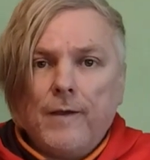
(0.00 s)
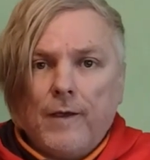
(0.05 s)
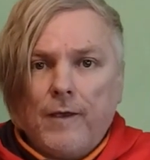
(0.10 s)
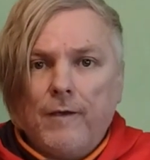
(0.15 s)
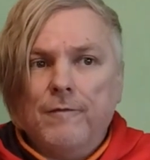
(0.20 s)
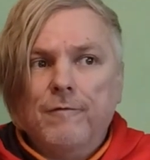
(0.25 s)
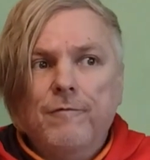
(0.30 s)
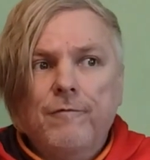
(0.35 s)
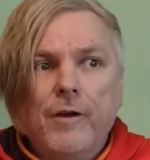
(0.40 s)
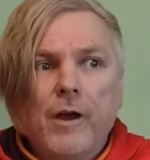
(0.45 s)

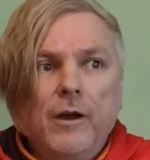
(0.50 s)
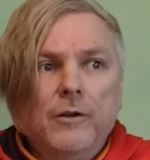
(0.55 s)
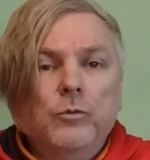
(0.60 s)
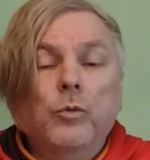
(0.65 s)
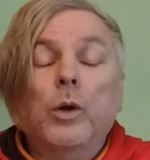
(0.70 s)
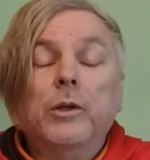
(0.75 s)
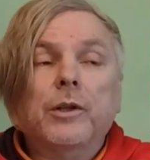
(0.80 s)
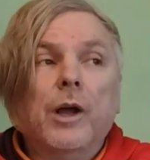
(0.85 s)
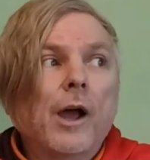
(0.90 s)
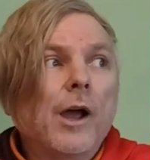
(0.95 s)
In fact,
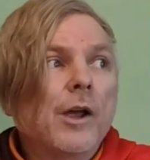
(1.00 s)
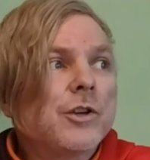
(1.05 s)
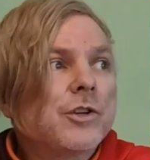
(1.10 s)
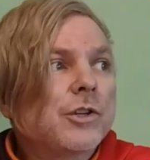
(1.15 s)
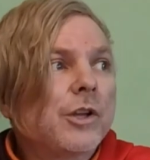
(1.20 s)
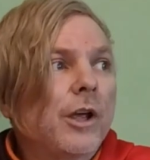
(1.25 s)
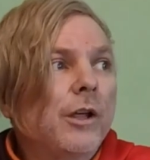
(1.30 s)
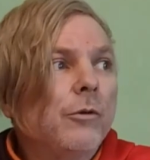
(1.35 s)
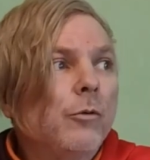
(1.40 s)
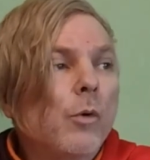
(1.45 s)
why
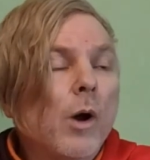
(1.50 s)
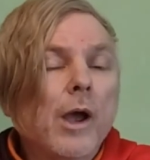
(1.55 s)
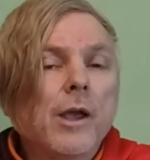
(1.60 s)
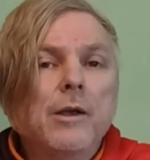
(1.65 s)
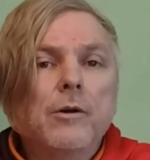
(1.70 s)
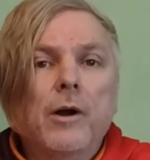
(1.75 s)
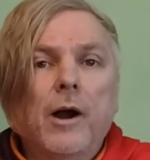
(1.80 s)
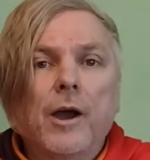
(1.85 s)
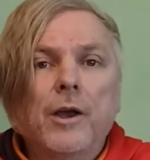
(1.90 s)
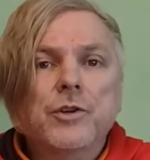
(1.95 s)

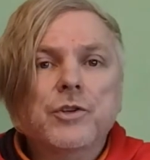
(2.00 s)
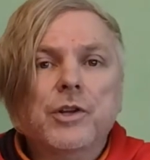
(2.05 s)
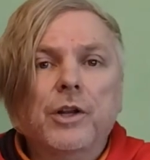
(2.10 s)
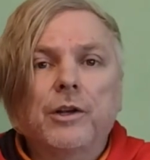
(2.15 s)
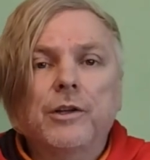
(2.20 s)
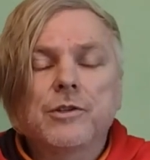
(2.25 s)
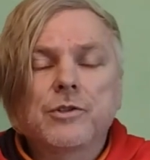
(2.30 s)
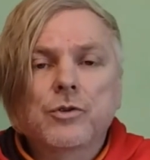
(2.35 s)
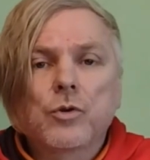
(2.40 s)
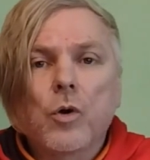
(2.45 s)

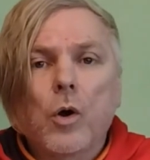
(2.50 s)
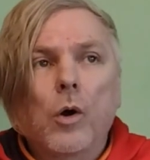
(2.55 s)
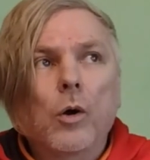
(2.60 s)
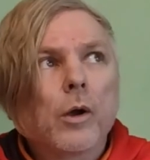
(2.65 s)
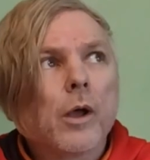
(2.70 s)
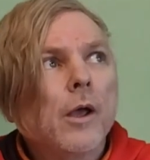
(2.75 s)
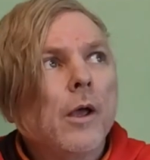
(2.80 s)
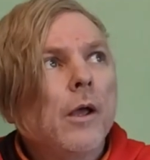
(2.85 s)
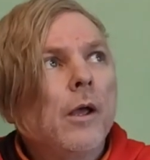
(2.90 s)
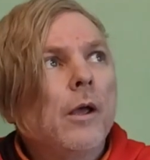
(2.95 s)
Einstein is
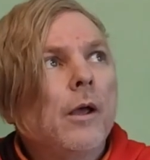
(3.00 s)
wrong,